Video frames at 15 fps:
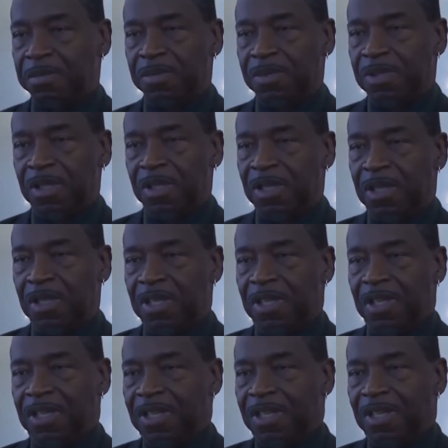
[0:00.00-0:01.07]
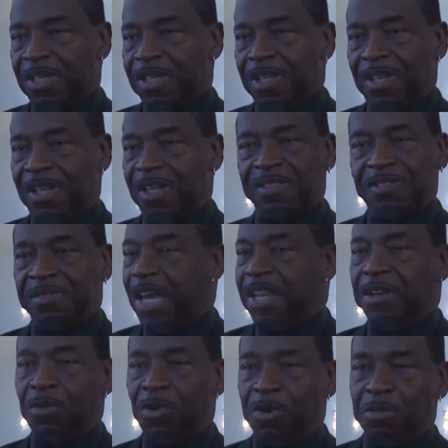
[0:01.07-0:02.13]
to get a very cool old man as my
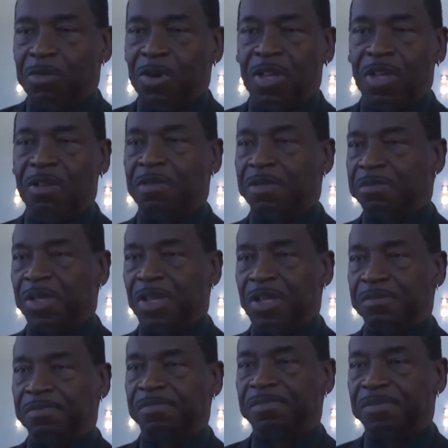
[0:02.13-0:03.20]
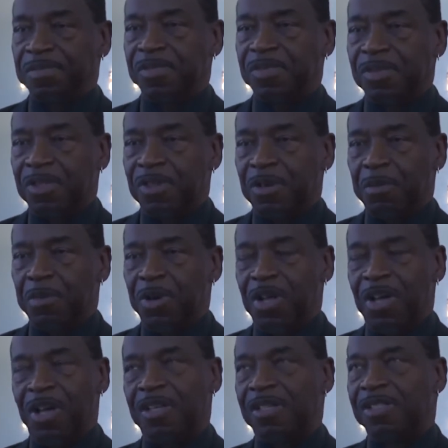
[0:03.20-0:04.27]
dad. Of course, without the old man, we
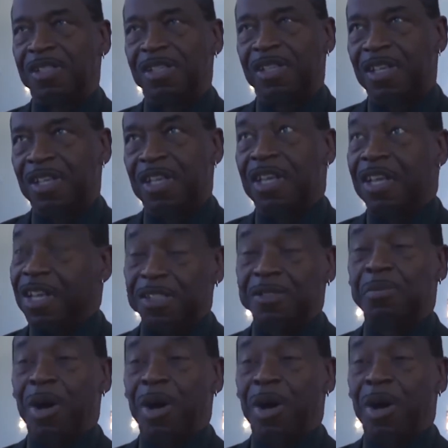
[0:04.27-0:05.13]
never would have had Pawn Stars at